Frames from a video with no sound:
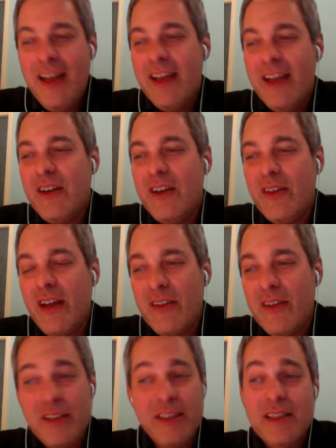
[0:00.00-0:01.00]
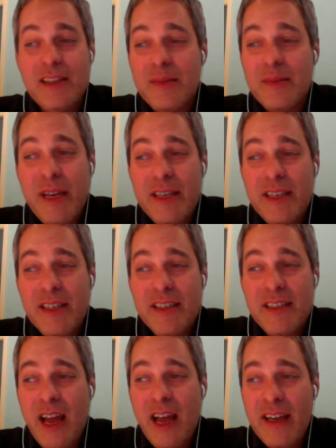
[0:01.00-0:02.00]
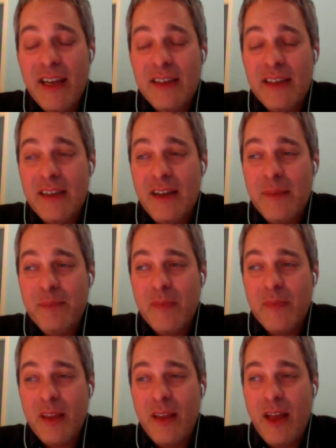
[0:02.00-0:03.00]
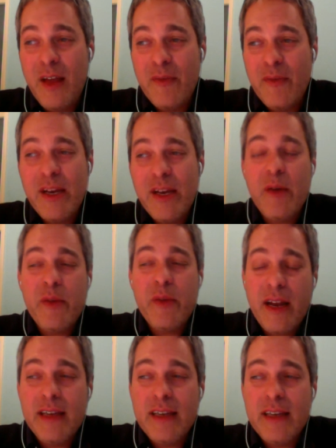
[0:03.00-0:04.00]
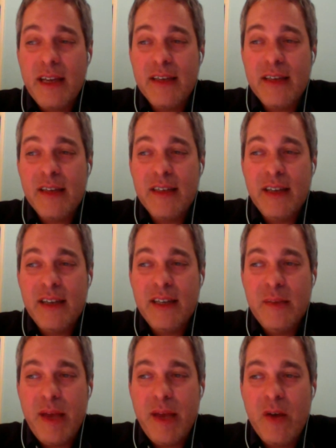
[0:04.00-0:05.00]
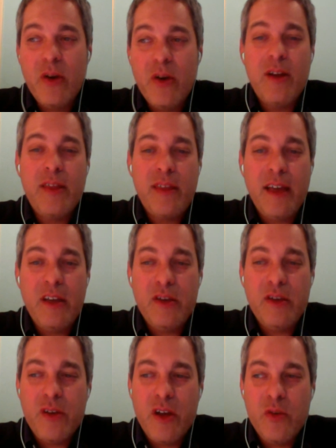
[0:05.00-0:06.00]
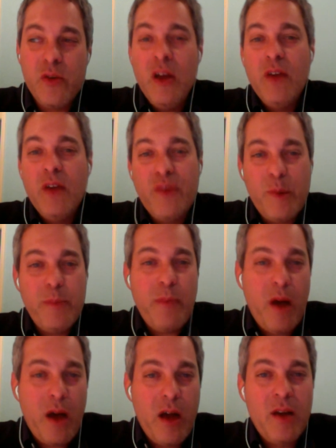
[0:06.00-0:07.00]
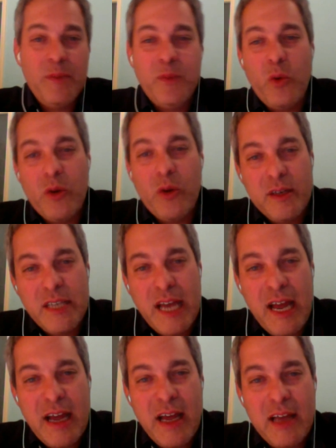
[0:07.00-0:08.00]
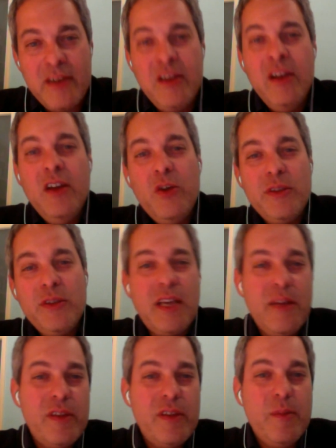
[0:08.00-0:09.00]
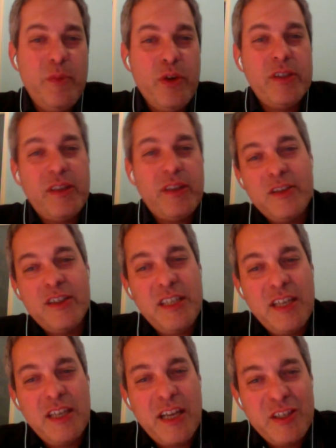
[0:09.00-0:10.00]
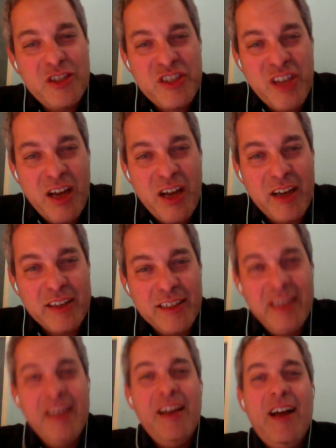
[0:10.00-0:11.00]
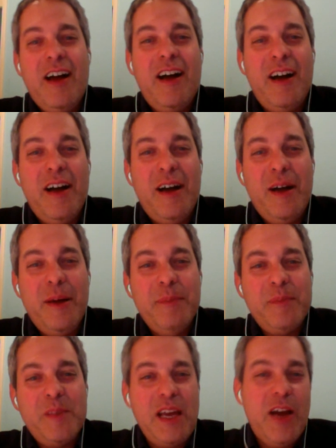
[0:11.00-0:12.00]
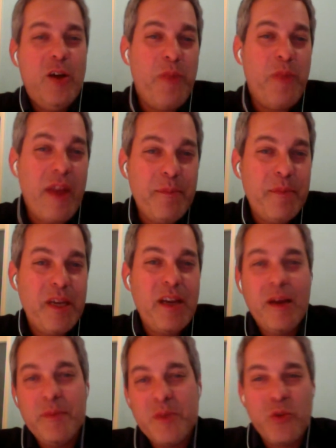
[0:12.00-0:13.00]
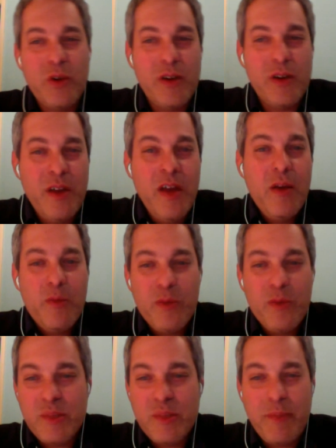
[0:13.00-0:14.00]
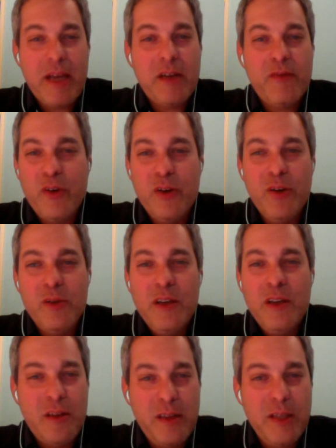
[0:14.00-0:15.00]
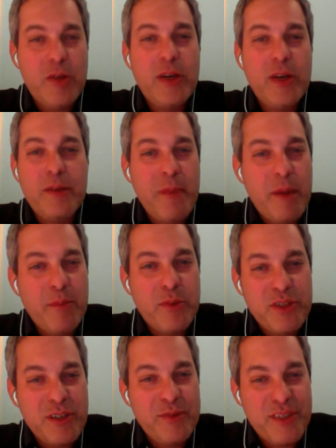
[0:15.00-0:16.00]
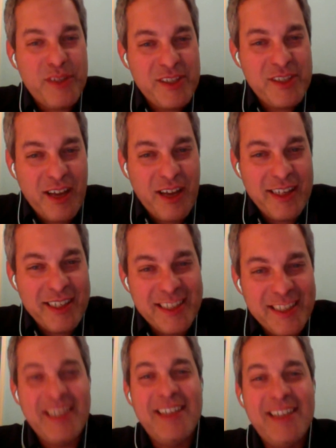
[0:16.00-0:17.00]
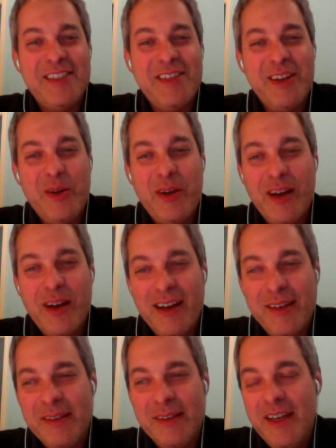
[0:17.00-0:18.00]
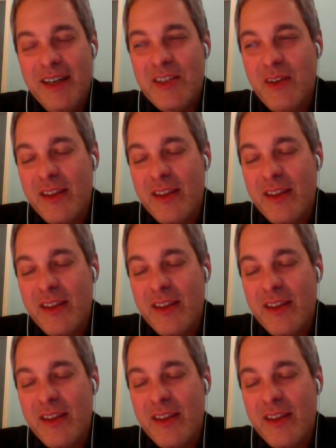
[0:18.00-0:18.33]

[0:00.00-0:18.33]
you know, the other thing that's amazing is I get, every now and then I get an email or a thank you note from a mom or a dad who has given the book to their teenage son to help them become sort of respectful, clitorate members of society. And so, so I